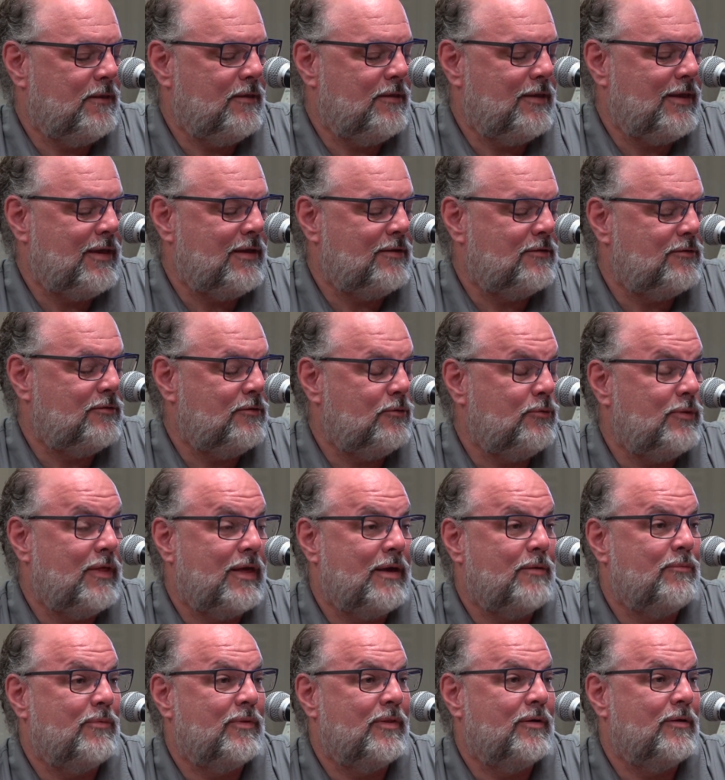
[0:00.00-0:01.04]
Can't do
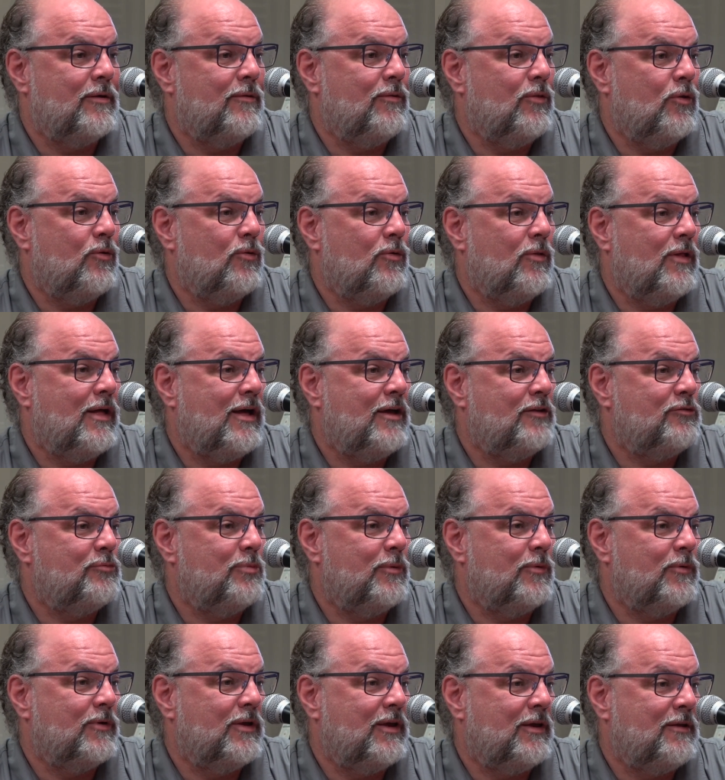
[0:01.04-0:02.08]
that without a local
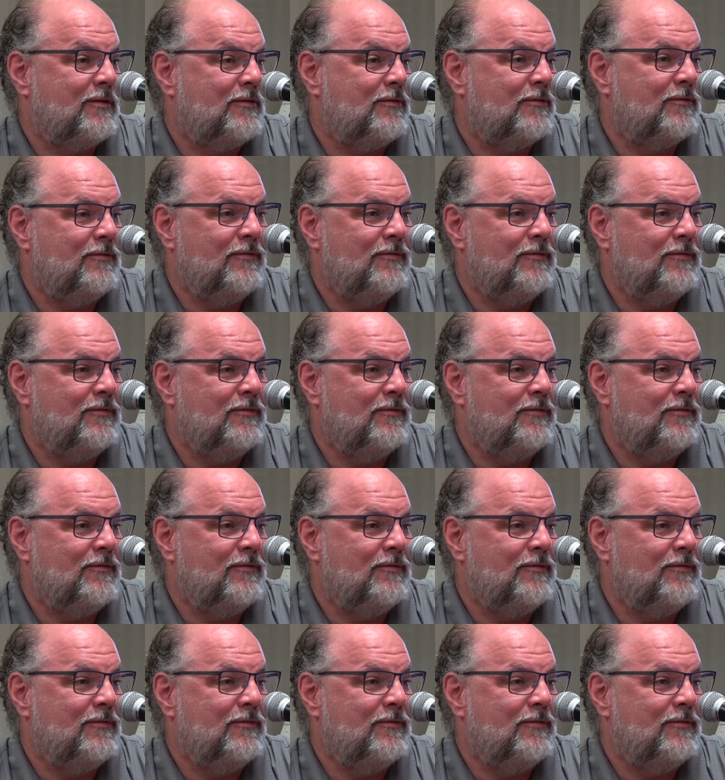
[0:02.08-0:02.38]
hospital, can you?